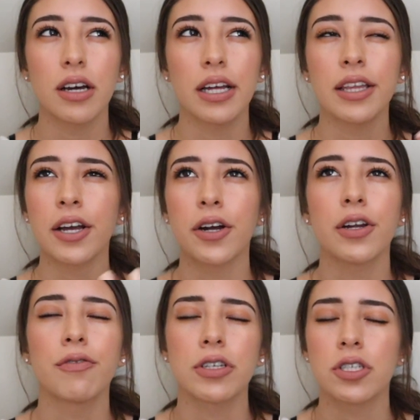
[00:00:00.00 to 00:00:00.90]
I think I
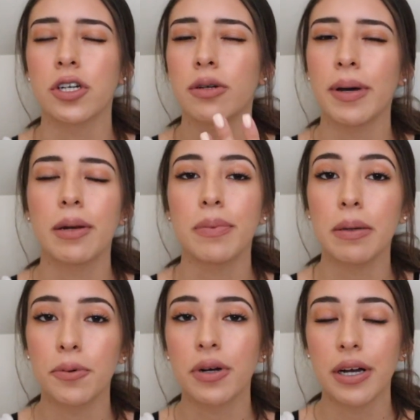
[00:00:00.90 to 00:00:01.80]
heard if a certain amount of
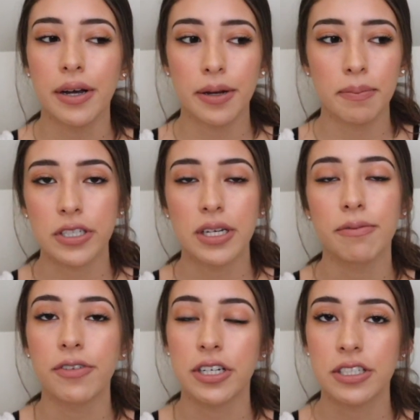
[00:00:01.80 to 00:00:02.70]
people first
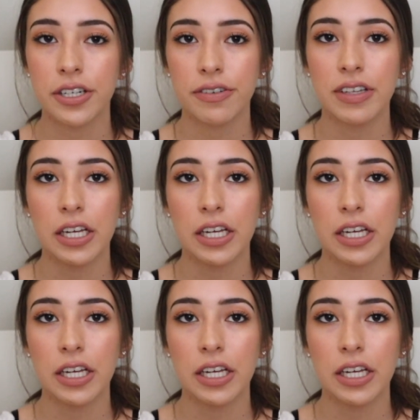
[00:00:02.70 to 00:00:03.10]
come first serve,